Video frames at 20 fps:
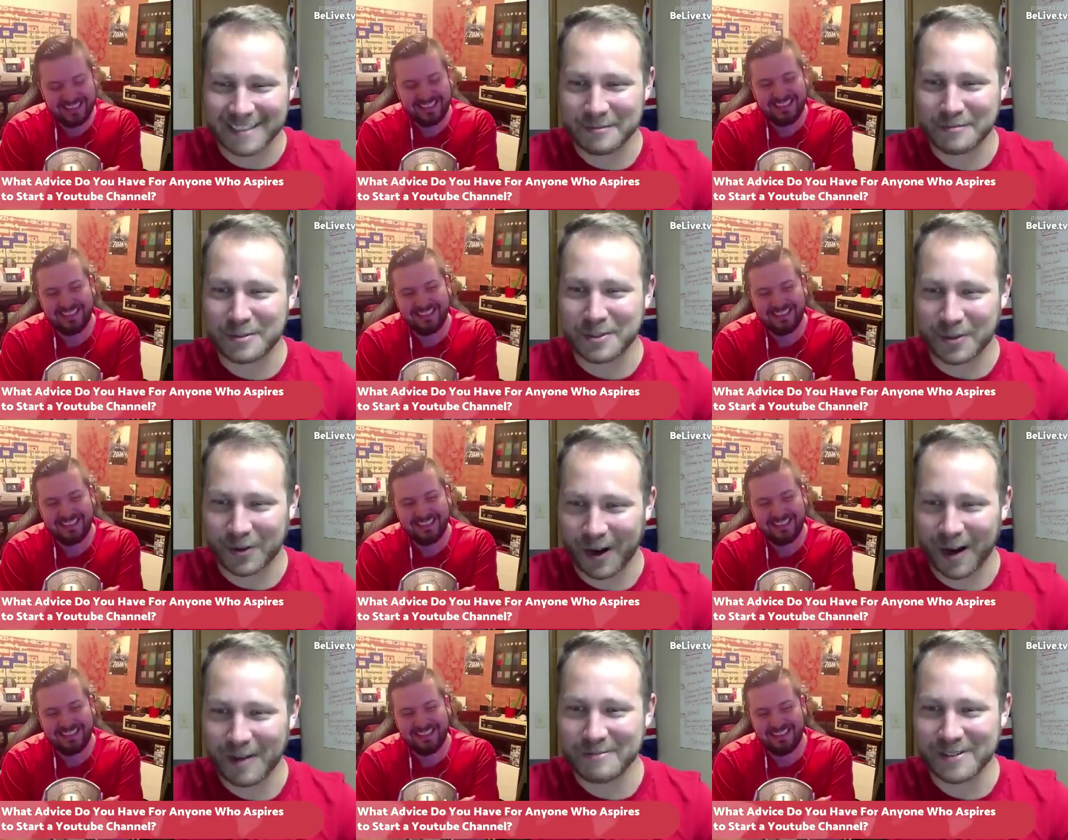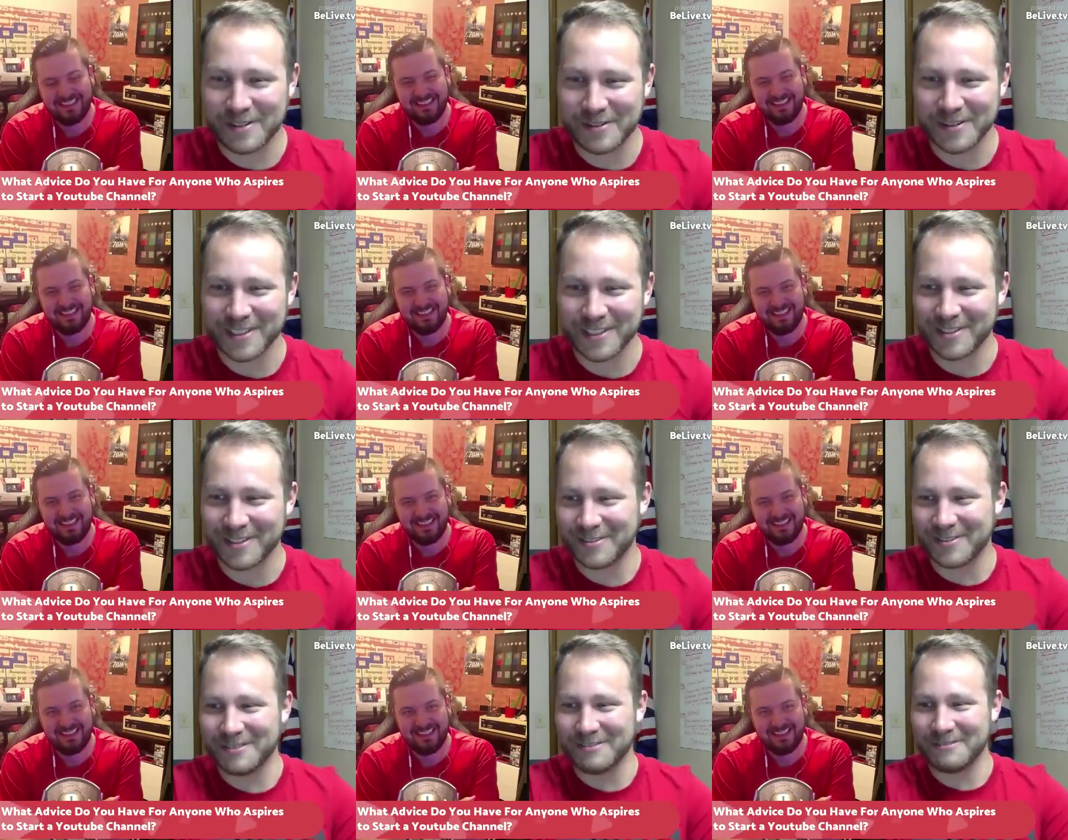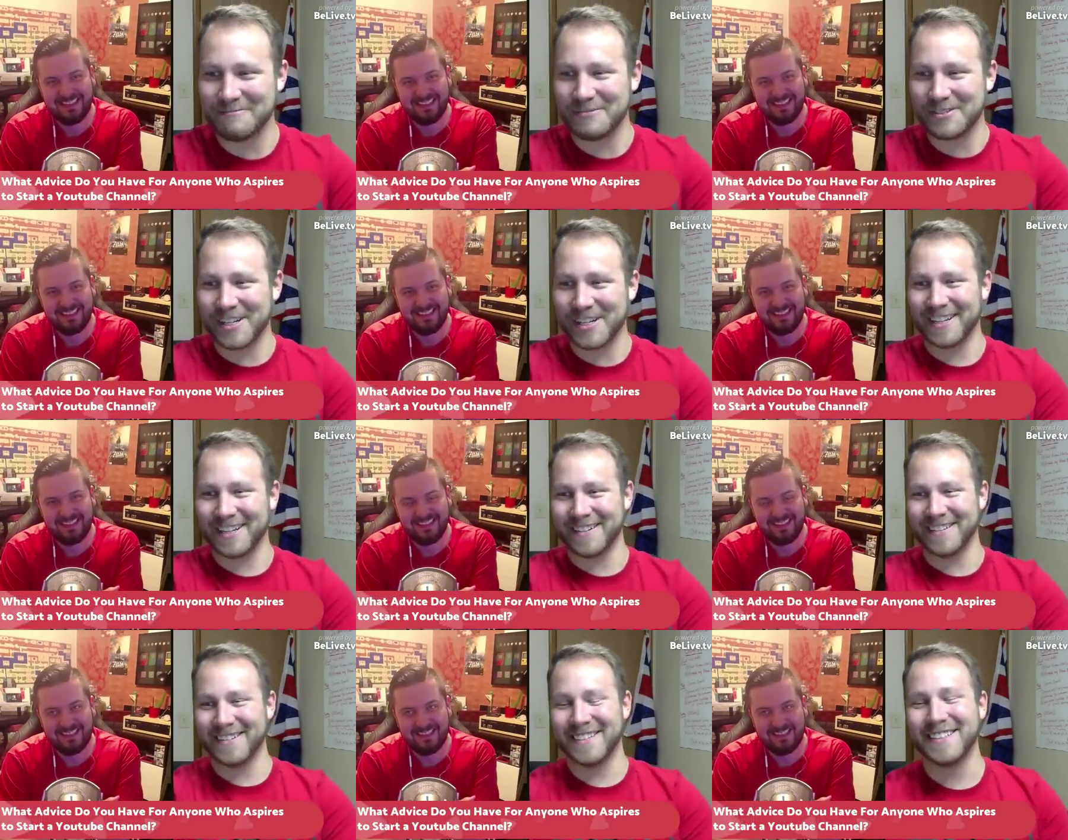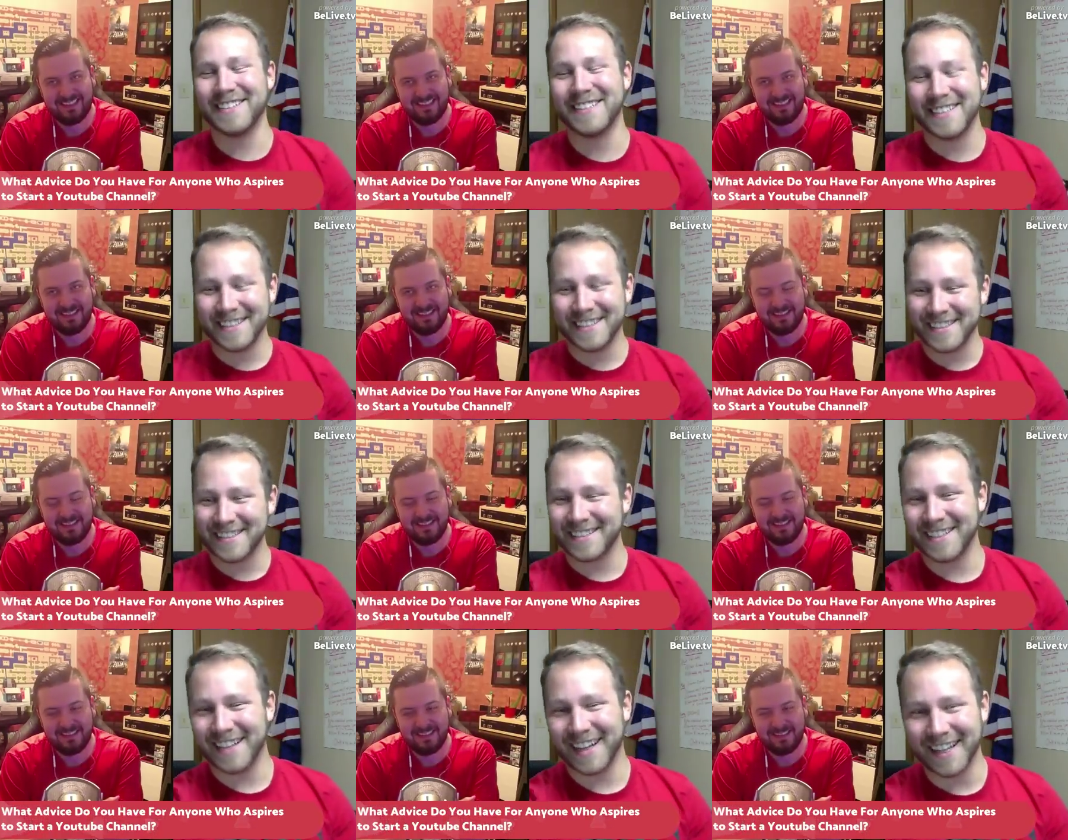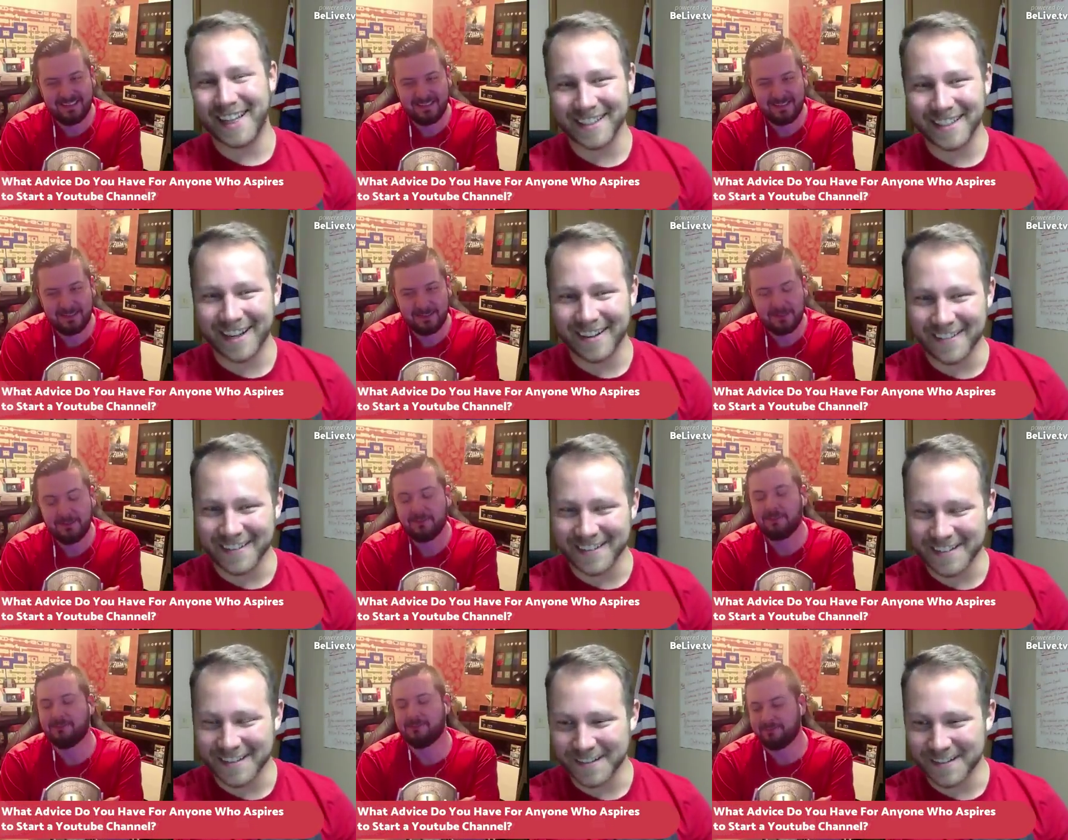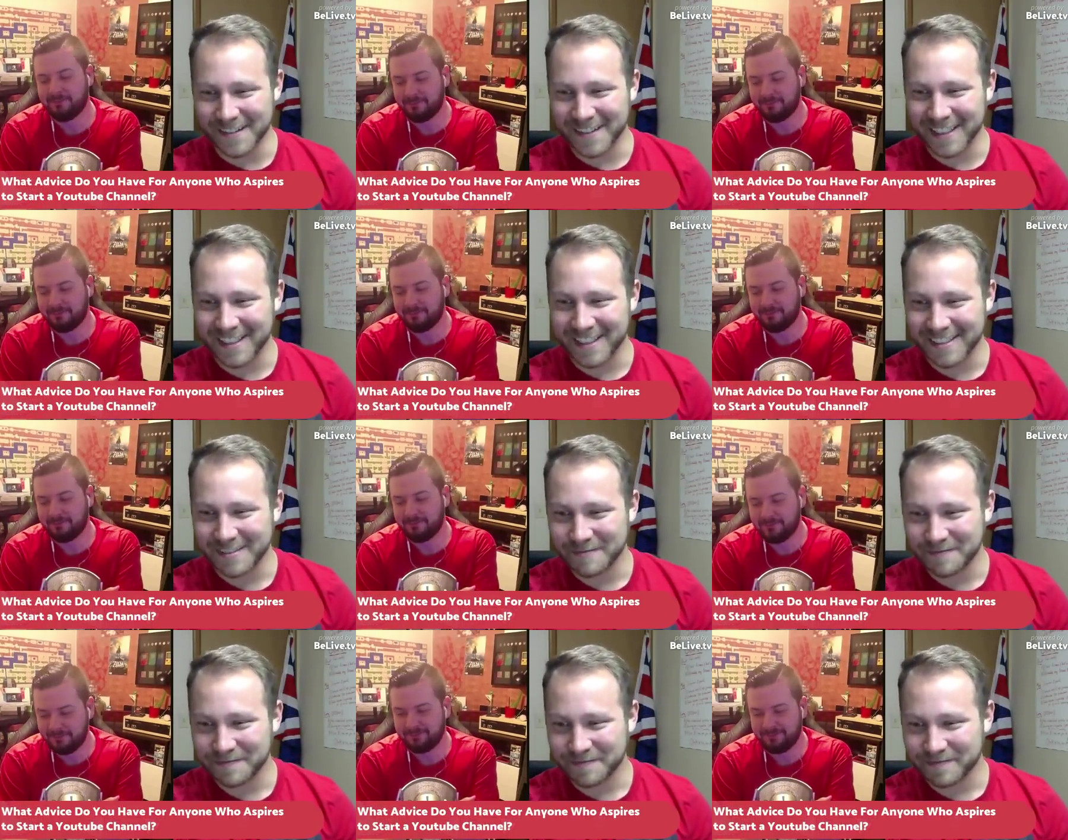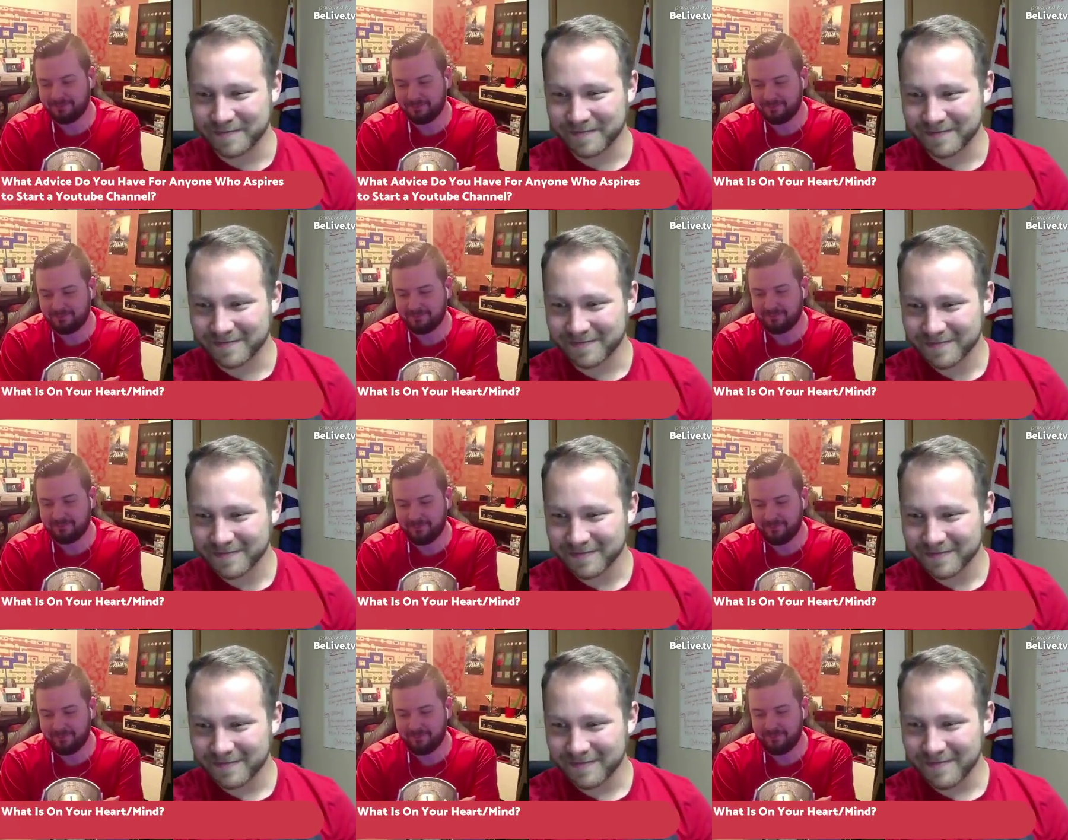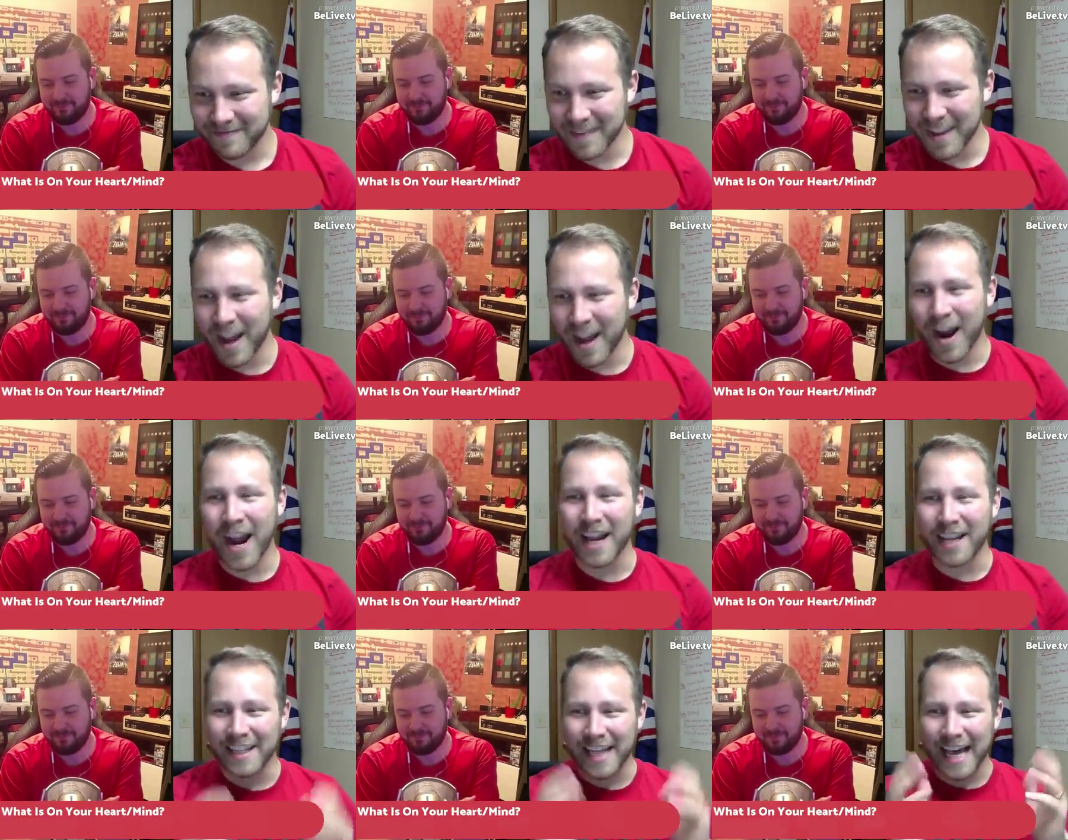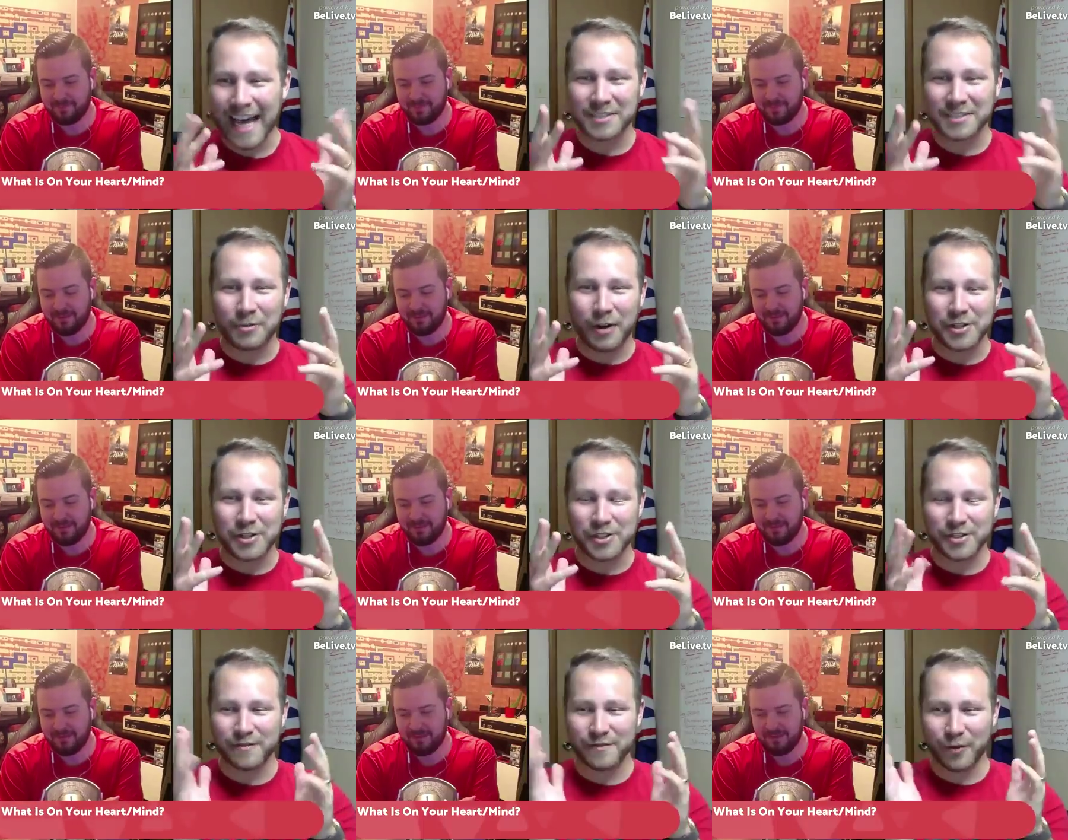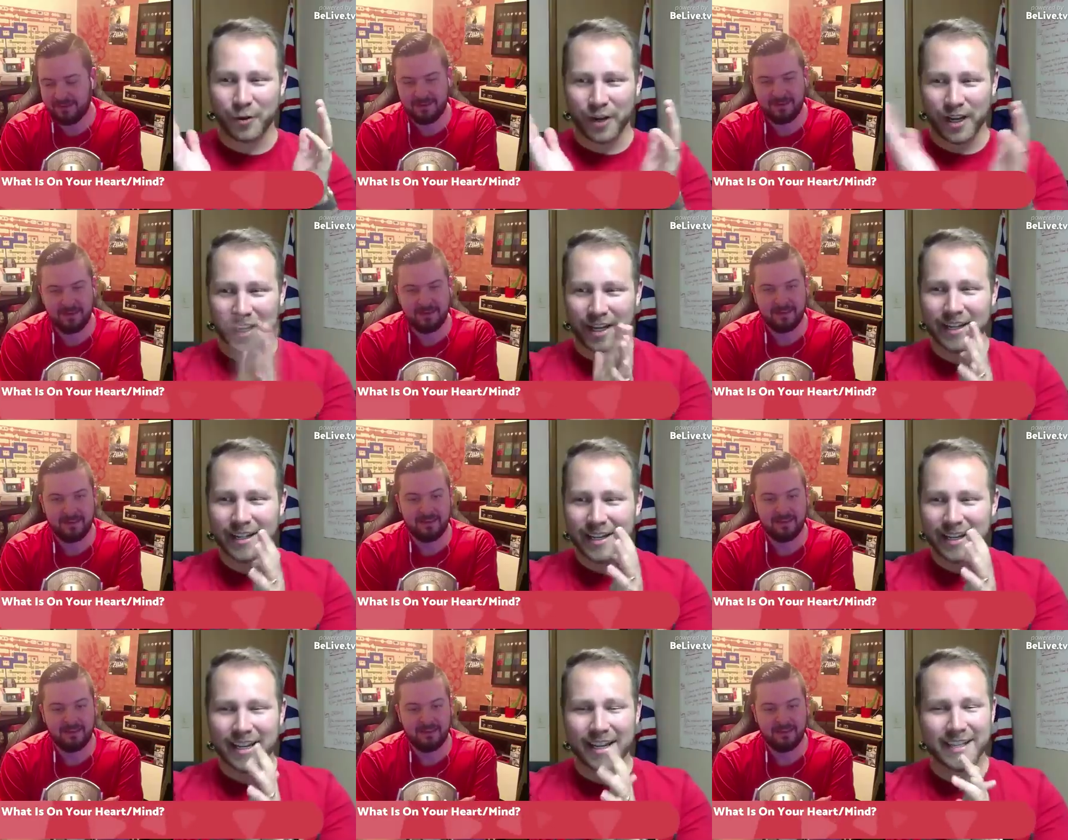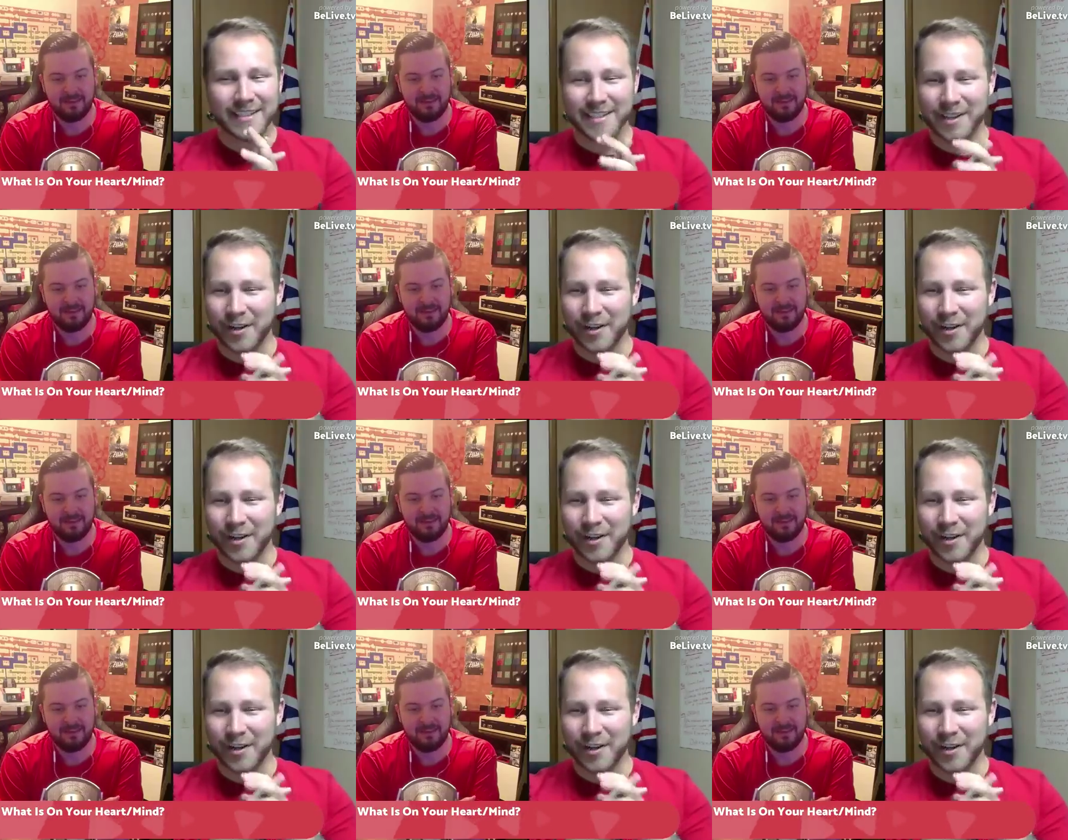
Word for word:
Speaker 1: subscribed to his YouTube channel. I love it, dude. All right, last question for you. Is